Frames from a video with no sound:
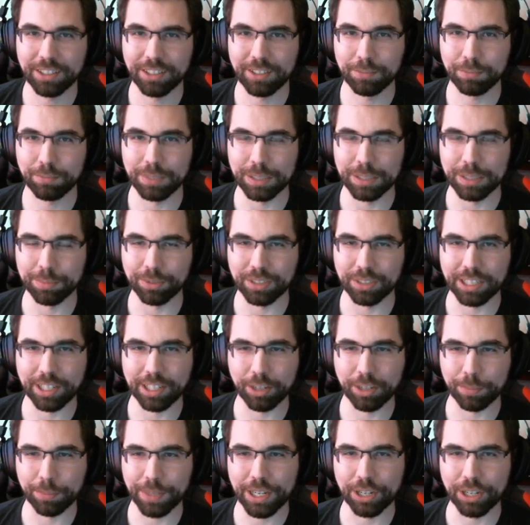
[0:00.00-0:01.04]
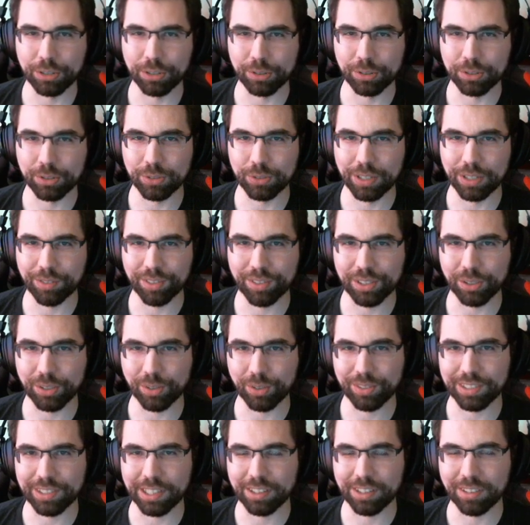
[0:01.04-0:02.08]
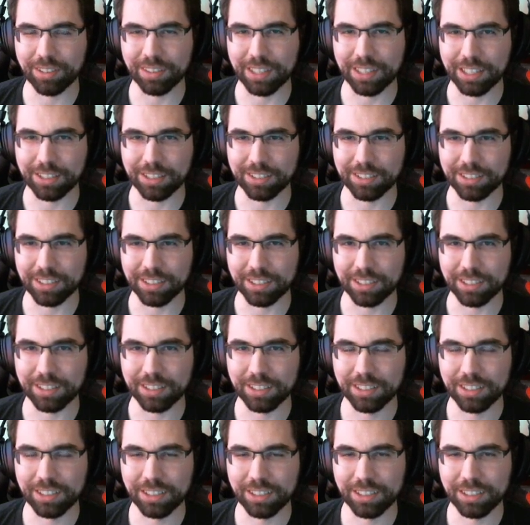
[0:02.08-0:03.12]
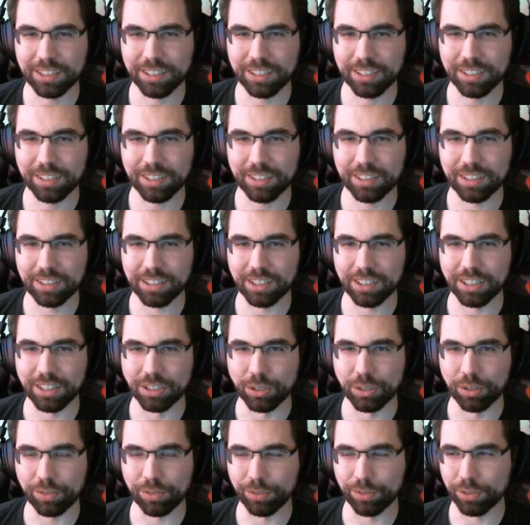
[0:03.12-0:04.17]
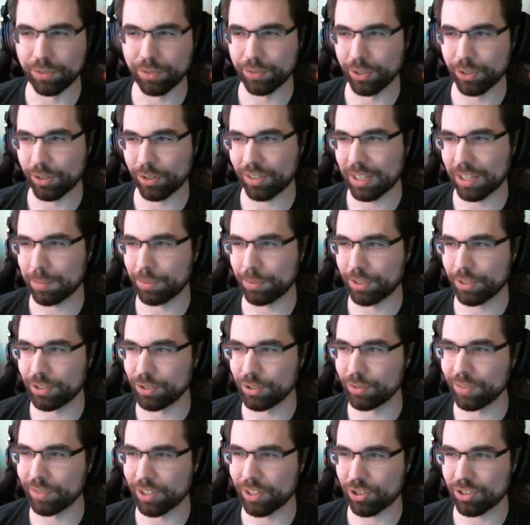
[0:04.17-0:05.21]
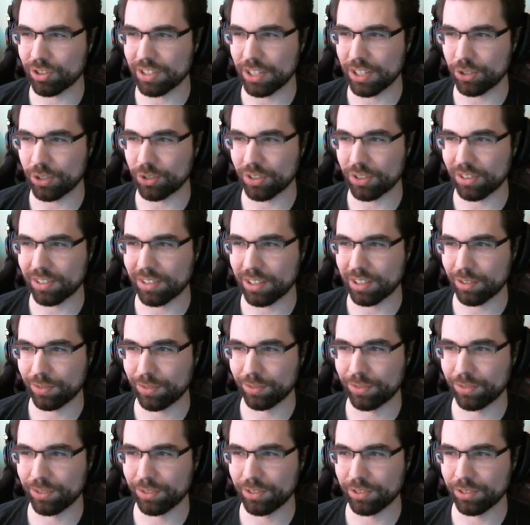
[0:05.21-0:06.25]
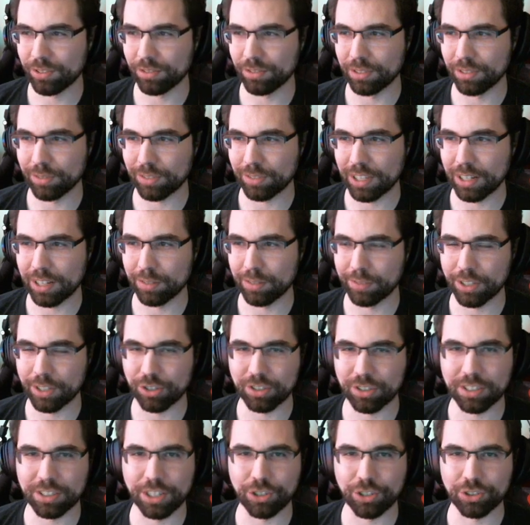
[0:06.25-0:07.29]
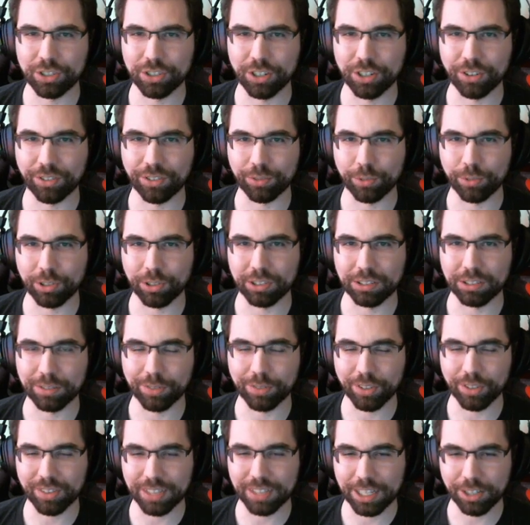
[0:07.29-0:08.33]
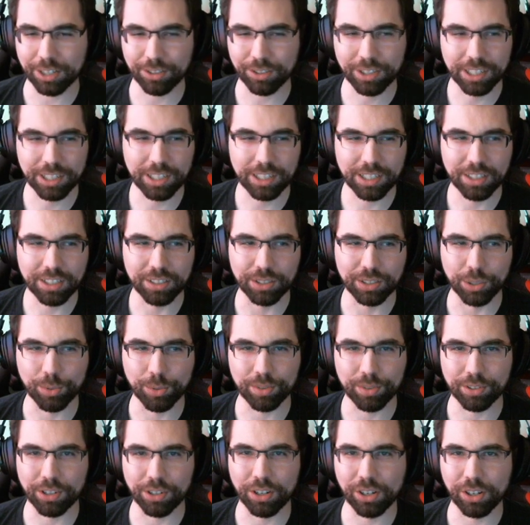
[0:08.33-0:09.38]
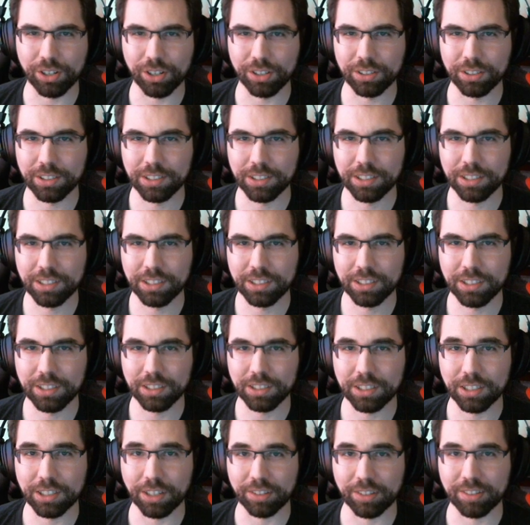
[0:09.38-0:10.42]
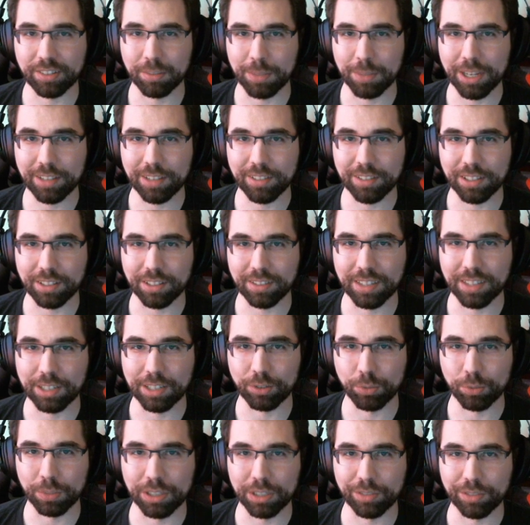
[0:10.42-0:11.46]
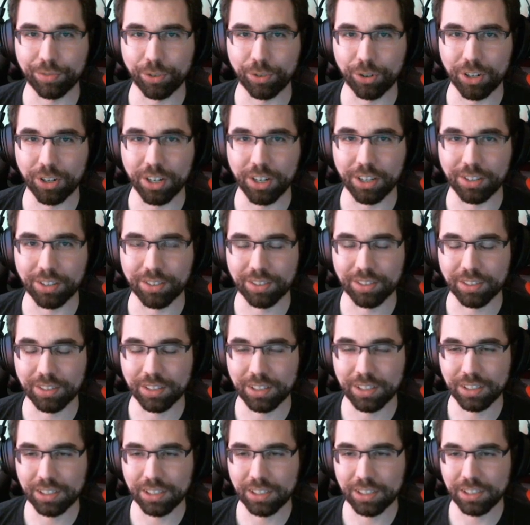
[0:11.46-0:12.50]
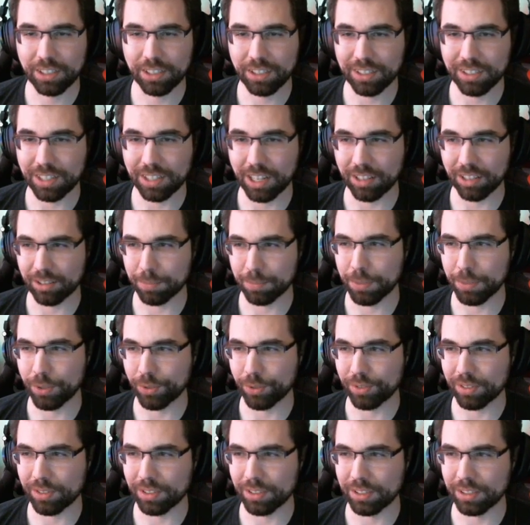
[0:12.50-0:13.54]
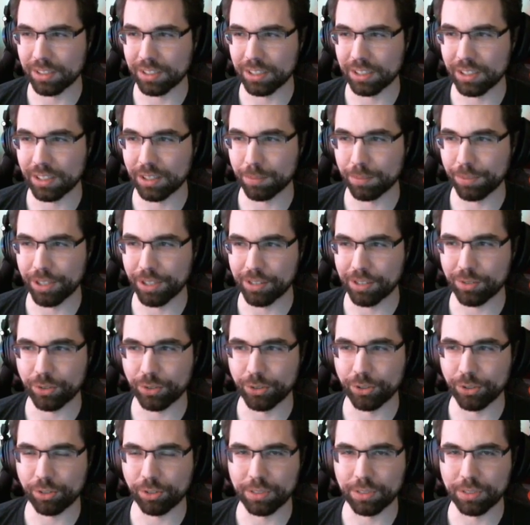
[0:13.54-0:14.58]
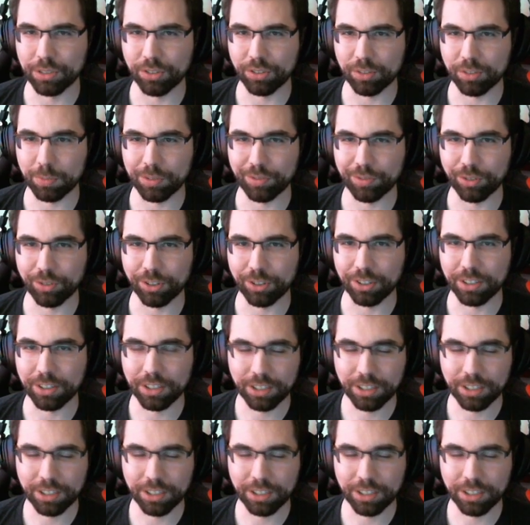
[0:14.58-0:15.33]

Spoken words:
people to help out who have skill sets that are useful. For example, the new vegetation stuff. We've got a vegetation artist working with us now. Those are all custom assets that were made for us, as opposed to the placeholders we used before.